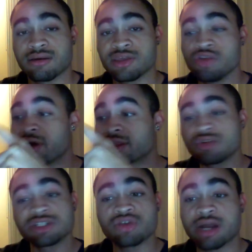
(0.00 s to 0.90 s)
You had
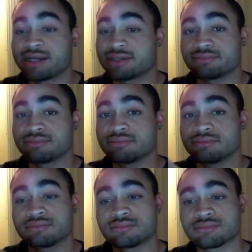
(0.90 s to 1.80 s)
three strikes.
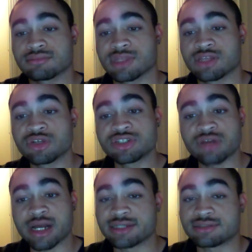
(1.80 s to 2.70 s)
Three
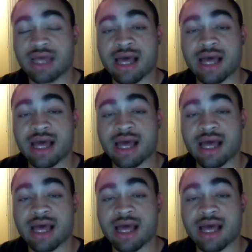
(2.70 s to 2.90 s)
strikes.